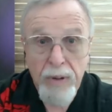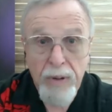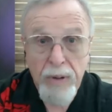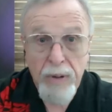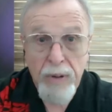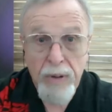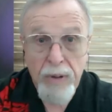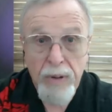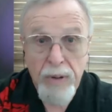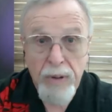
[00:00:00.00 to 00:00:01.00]
can
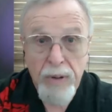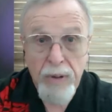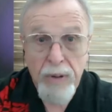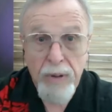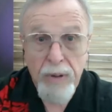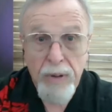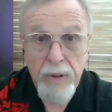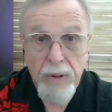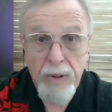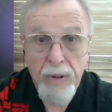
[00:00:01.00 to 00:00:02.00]
can uh,
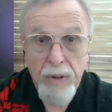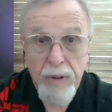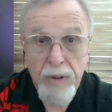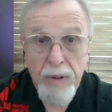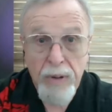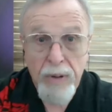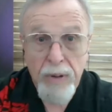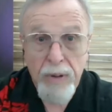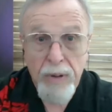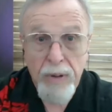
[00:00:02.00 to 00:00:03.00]
can
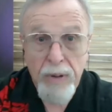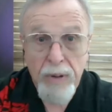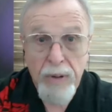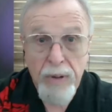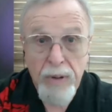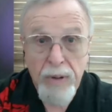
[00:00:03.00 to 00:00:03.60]
uh,